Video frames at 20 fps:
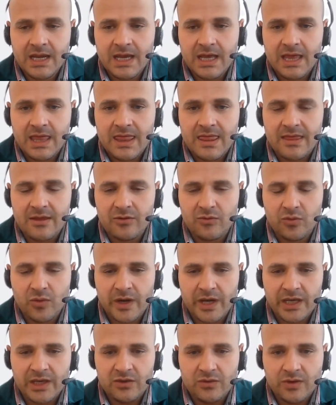the
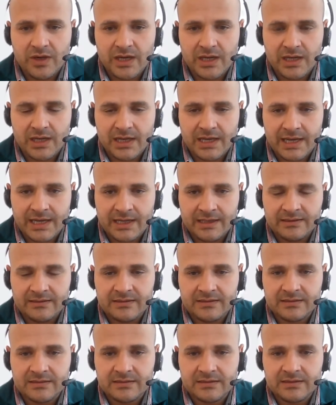way you can
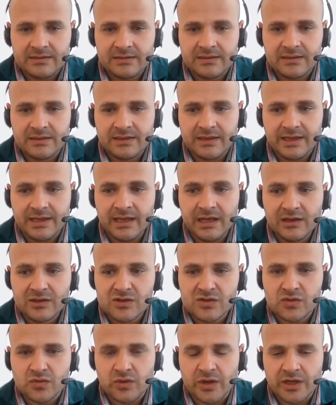get the
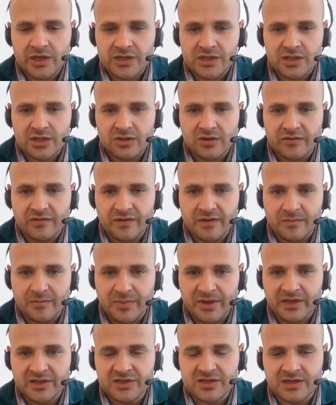illustration of the
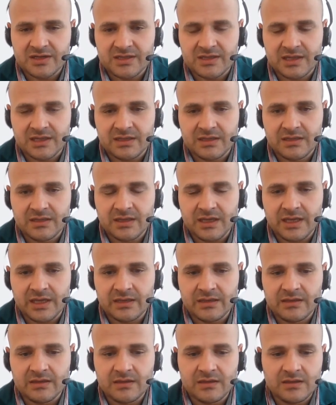pictures and
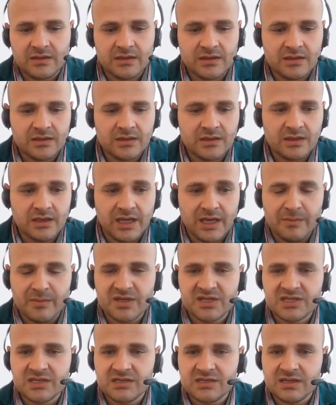the
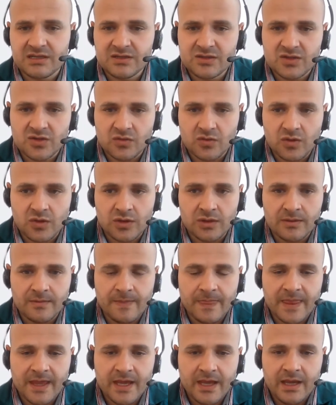images and so on,
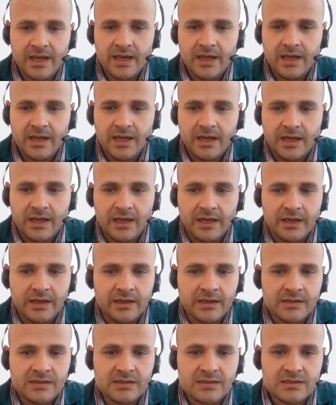
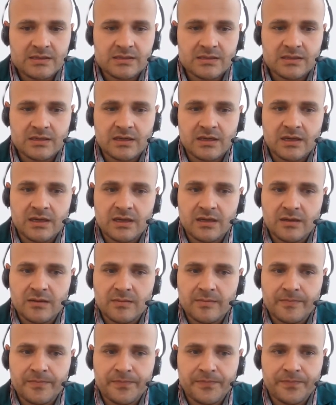it's
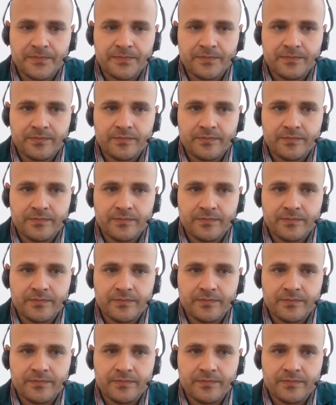the